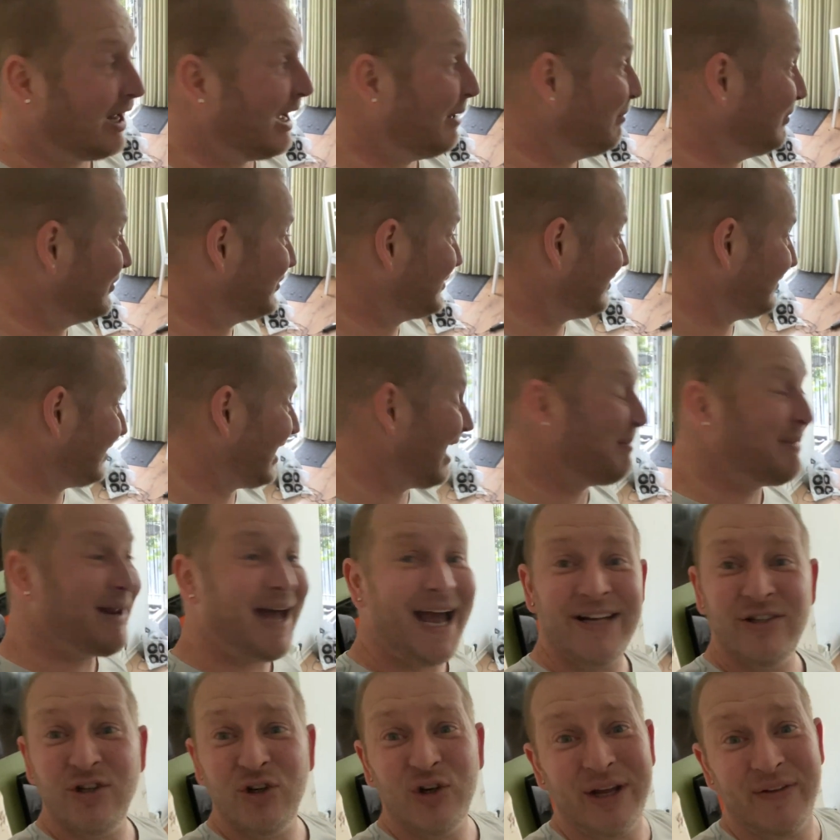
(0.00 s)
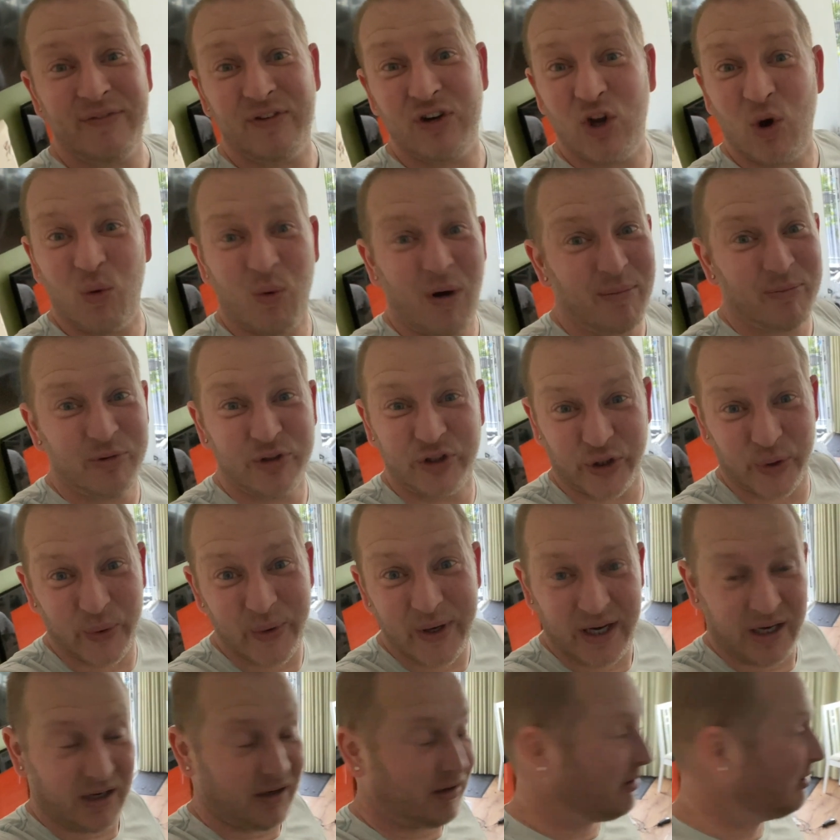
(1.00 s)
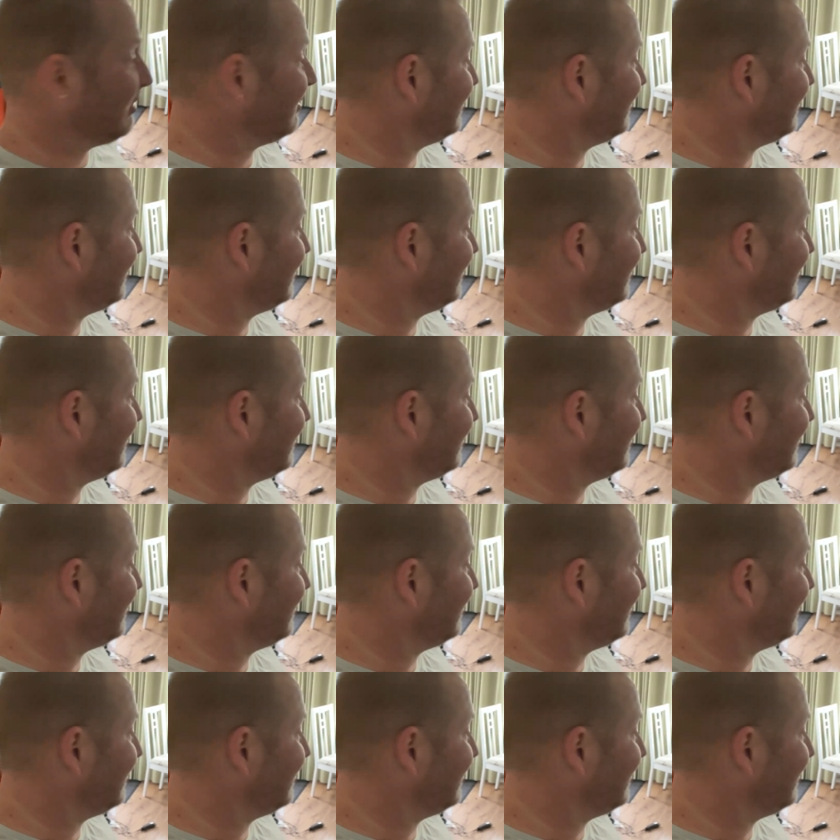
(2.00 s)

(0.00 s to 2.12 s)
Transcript: I don't even know what I'm doing.